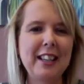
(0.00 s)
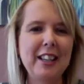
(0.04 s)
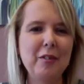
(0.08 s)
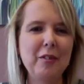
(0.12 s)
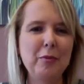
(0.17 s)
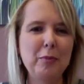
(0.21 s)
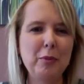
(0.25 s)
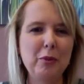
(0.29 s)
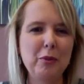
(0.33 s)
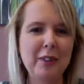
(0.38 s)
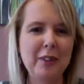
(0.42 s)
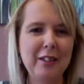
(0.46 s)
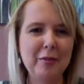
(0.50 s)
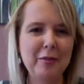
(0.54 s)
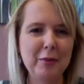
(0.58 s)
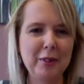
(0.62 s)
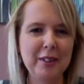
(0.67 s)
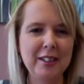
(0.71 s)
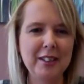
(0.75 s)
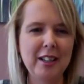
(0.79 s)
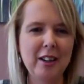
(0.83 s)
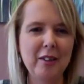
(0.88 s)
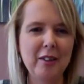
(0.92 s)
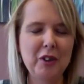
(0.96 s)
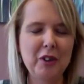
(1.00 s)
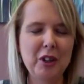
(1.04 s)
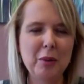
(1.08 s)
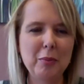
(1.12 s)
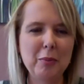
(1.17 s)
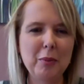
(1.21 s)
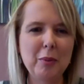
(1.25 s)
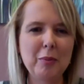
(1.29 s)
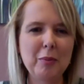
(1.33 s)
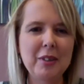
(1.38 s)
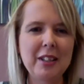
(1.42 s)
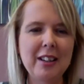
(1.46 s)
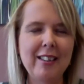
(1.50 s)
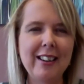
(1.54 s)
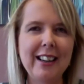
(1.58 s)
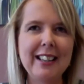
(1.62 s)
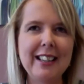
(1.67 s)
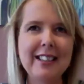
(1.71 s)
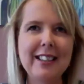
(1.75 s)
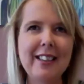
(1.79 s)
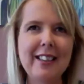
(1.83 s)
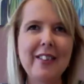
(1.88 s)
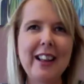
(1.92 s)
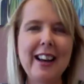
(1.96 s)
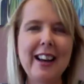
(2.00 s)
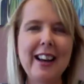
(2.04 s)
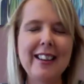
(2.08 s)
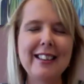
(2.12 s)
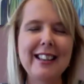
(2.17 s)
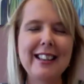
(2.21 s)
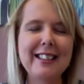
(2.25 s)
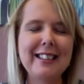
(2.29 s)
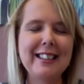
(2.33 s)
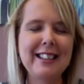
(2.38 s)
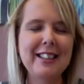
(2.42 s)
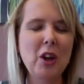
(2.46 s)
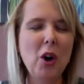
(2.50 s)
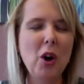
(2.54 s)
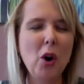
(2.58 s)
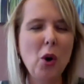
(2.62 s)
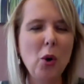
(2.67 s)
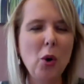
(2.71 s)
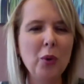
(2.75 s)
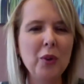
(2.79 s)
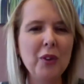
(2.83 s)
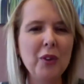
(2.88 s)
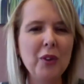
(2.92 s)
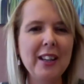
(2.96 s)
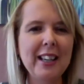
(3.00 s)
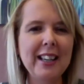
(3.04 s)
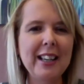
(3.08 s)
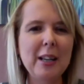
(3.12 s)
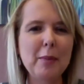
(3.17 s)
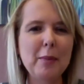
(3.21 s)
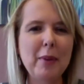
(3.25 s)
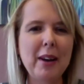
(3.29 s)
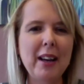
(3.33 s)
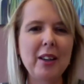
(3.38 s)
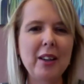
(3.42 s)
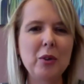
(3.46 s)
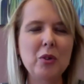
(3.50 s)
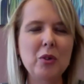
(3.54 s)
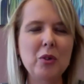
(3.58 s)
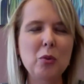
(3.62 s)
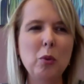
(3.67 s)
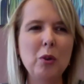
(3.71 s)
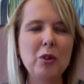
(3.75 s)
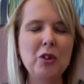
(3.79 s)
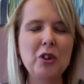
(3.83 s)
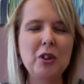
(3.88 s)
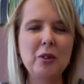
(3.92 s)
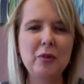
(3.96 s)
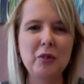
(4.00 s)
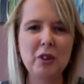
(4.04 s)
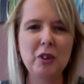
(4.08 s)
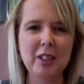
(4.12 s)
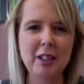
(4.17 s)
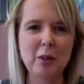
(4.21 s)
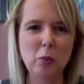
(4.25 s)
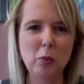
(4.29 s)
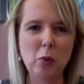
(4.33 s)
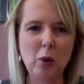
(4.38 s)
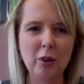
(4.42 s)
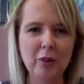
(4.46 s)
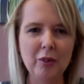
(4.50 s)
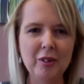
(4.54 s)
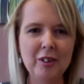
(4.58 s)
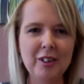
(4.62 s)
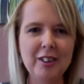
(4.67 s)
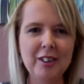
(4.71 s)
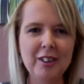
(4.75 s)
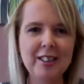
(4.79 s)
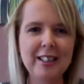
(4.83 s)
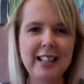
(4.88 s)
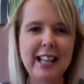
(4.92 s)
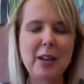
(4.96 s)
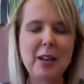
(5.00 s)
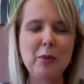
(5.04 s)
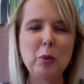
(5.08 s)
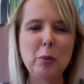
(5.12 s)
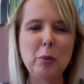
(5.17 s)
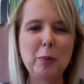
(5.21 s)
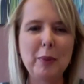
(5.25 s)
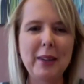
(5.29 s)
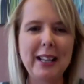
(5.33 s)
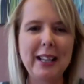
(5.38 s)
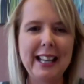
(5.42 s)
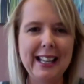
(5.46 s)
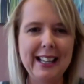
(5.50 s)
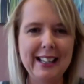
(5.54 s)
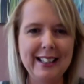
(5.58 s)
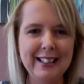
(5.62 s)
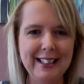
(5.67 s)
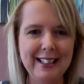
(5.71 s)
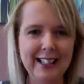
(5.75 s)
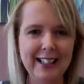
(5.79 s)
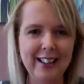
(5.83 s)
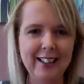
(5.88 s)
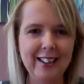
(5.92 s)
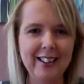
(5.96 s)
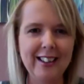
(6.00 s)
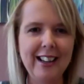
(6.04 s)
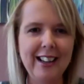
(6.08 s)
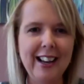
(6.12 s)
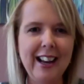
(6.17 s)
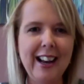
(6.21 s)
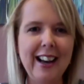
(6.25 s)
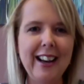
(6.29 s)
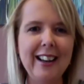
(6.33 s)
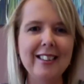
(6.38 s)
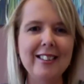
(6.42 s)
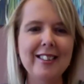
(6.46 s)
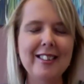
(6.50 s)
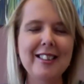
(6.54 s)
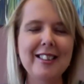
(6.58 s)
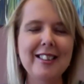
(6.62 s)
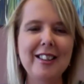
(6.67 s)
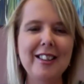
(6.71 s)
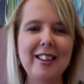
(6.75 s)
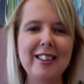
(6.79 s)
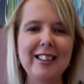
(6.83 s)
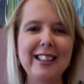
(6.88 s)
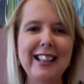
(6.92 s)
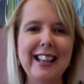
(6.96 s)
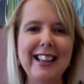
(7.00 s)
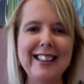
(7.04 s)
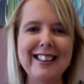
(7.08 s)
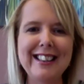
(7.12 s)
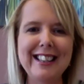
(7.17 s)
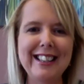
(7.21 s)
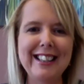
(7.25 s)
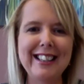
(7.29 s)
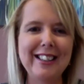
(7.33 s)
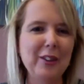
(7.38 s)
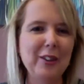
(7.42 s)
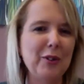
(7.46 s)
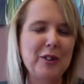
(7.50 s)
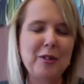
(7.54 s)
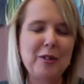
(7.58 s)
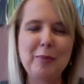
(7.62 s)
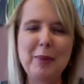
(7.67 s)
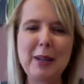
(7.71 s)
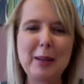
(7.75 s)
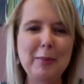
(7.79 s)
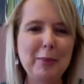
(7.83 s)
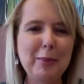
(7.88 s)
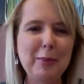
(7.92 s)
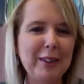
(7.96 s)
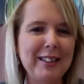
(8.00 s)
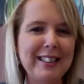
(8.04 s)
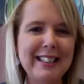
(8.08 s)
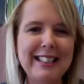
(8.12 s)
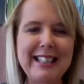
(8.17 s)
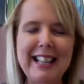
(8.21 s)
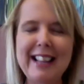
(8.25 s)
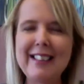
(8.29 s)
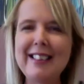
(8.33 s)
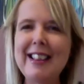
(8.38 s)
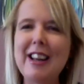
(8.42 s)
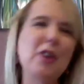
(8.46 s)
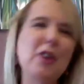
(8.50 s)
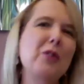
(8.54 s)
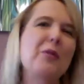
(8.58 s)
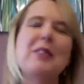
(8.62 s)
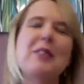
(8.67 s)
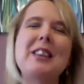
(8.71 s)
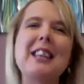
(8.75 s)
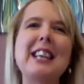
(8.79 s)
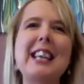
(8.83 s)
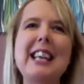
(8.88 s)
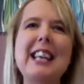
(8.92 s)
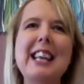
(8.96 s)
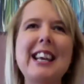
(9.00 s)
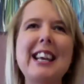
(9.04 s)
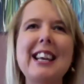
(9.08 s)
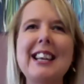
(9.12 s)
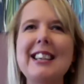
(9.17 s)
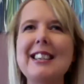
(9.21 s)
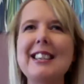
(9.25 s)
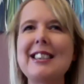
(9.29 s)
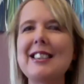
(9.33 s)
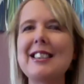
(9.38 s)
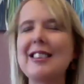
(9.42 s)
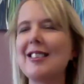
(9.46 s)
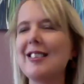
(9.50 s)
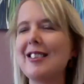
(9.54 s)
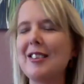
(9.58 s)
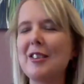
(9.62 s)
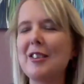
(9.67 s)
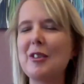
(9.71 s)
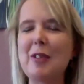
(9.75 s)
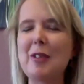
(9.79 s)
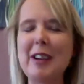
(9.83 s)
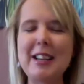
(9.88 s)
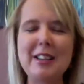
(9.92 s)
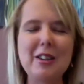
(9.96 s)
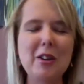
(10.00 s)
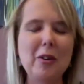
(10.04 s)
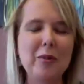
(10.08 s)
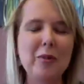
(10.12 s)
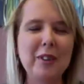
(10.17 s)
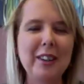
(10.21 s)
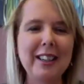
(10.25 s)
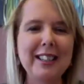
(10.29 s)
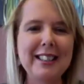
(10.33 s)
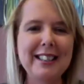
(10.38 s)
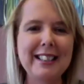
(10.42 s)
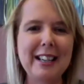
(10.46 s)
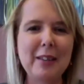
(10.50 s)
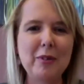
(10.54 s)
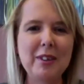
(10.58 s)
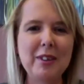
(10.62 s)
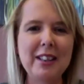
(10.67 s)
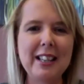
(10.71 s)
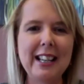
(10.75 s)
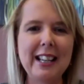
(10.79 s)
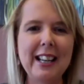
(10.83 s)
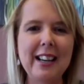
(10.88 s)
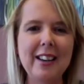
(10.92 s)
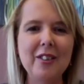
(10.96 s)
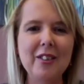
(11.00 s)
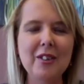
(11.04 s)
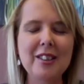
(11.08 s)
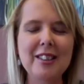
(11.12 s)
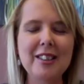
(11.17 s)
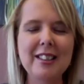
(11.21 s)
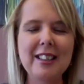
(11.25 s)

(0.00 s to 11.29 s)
bereavement after your mum died that there's this whole thing about once you've done it once it will be easier and mm-hmm. certainly i think lots of people had said that over the years and great novelists and everything else